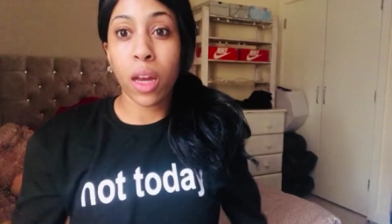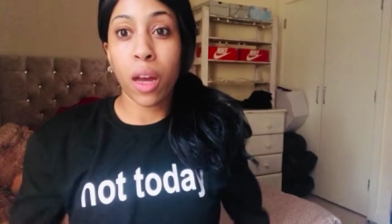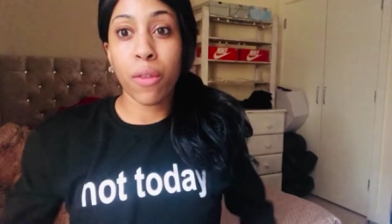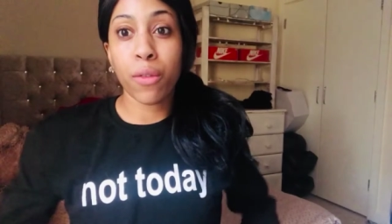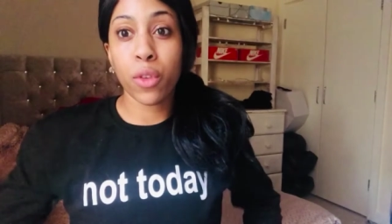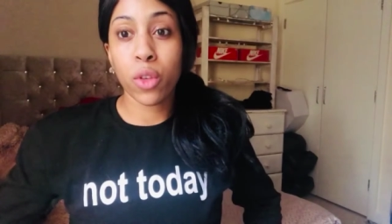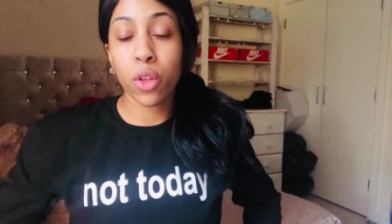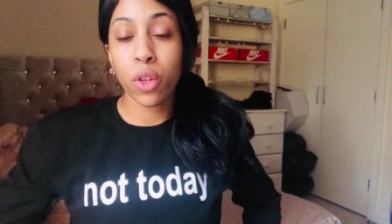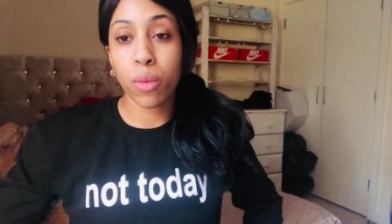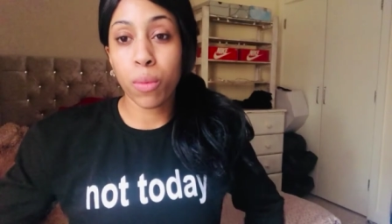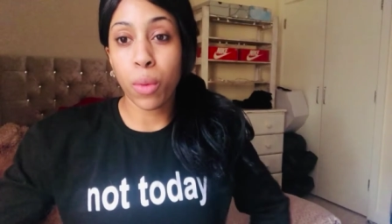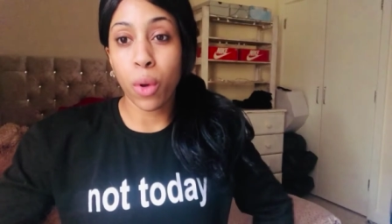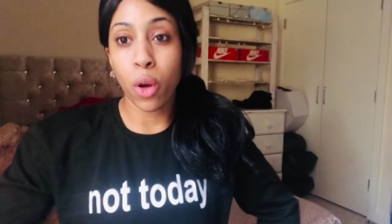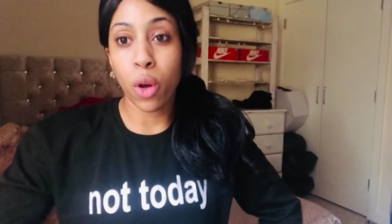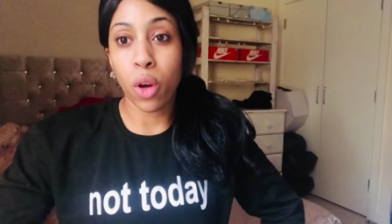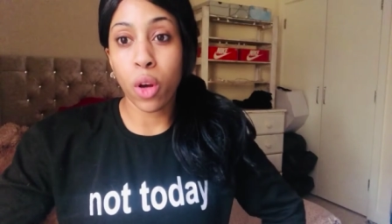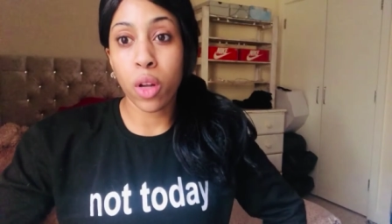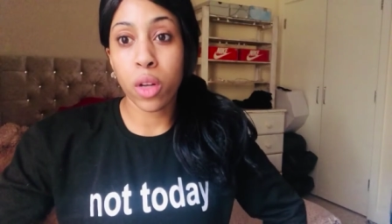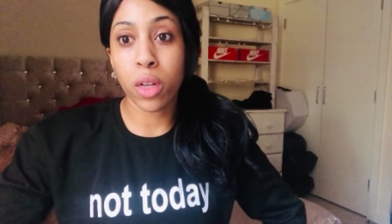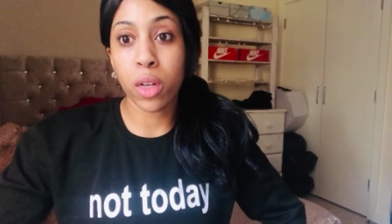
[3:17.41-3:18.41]
I've just
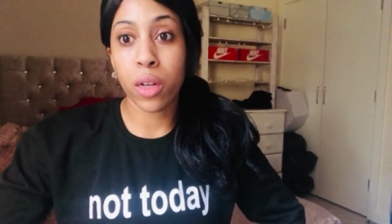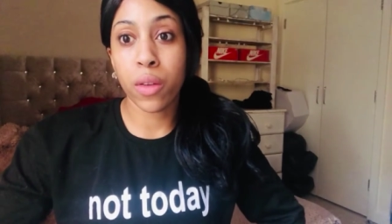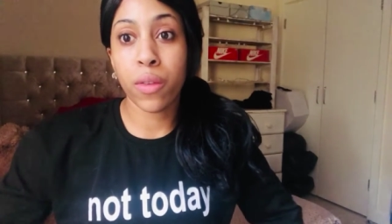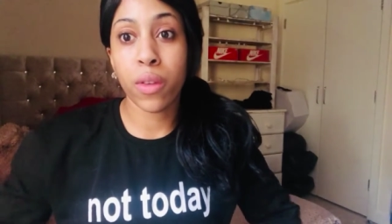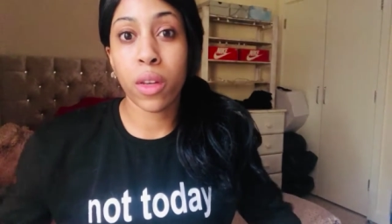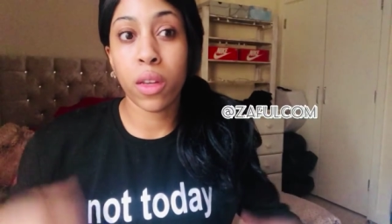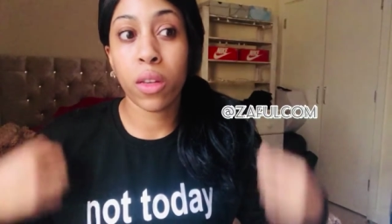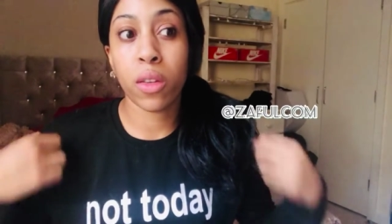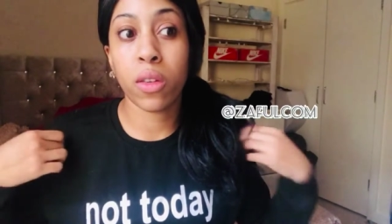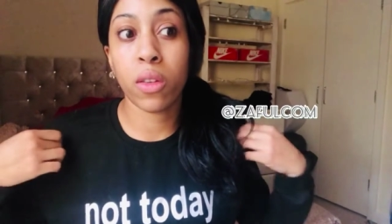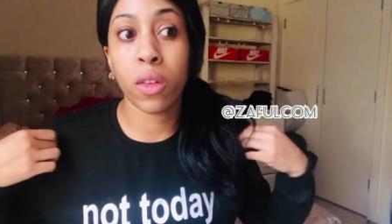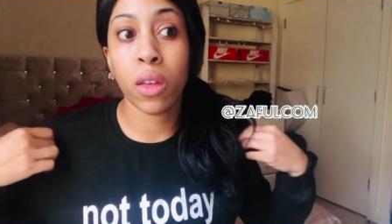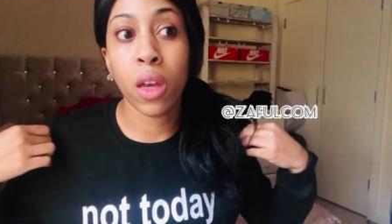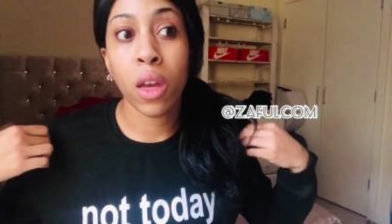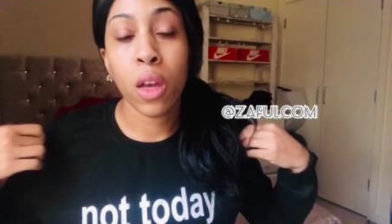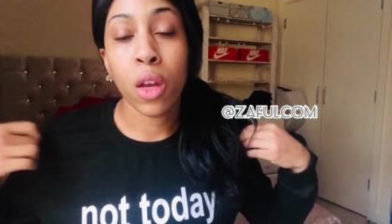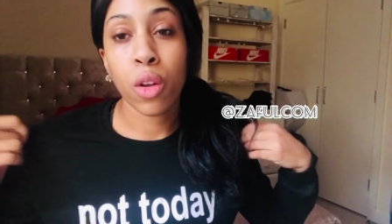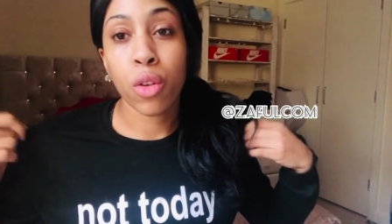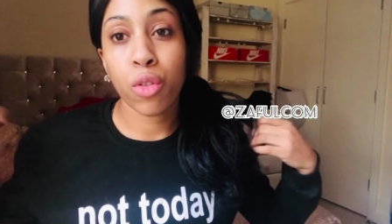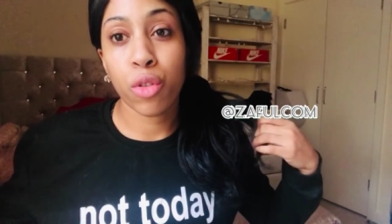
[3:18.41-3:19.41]
put on this
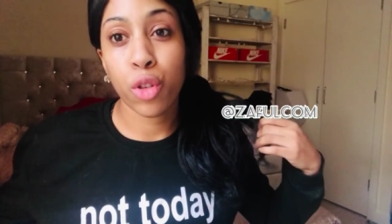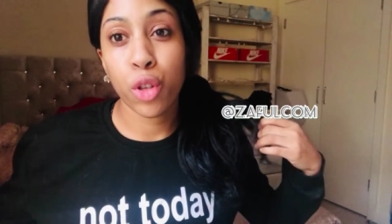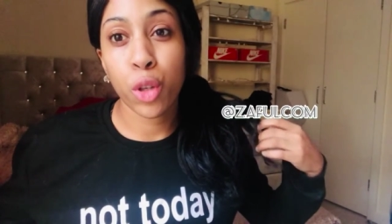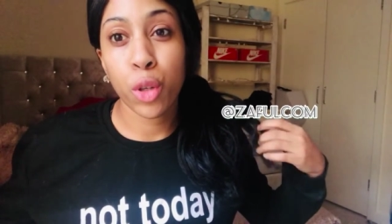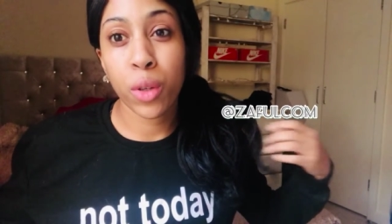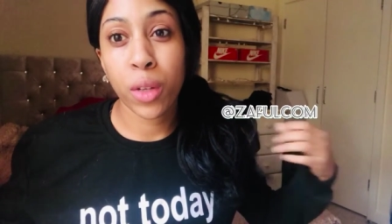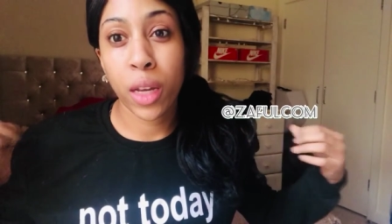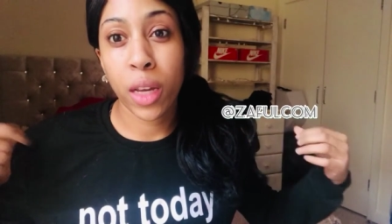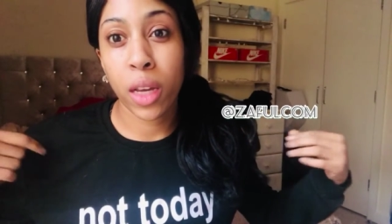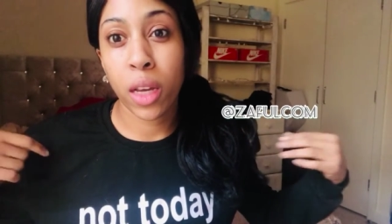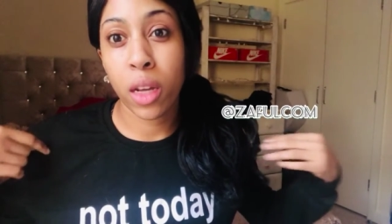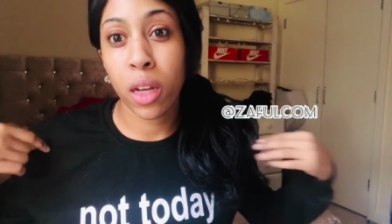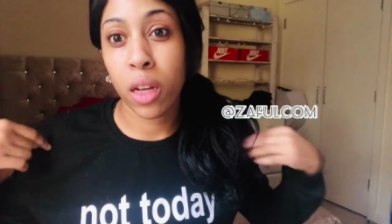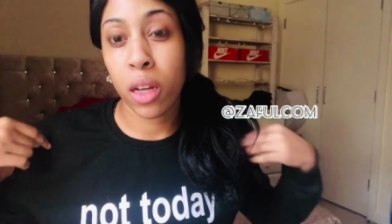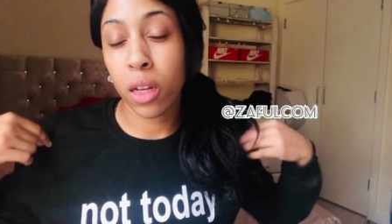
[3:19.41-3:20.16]
crew neck